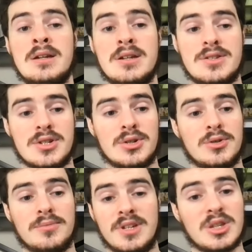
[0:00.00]

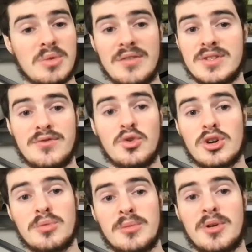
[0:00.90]
So can the Ravens afford
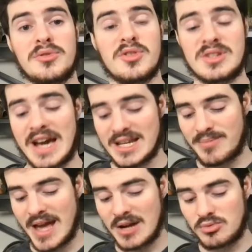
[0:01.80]
to bring both those guys
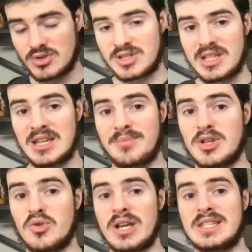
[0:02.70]
back? We'll see. It'd be
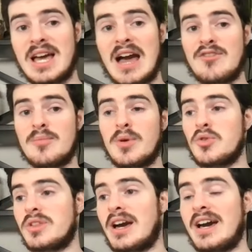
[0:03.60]
great to have them.
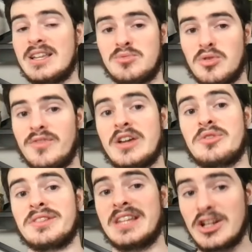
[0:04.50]
Both guys were
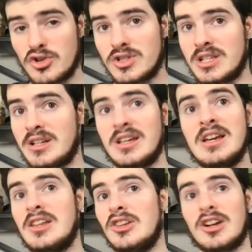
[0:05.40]
veteran leaders, and
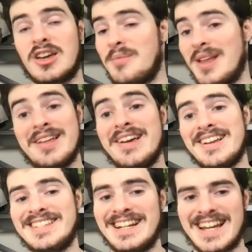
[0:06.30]
look, I mean,
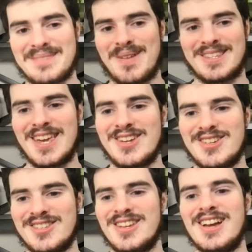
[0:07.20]
exceeded
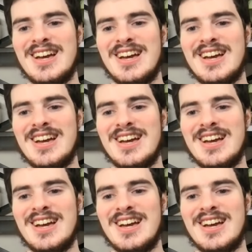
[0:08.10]
expectations.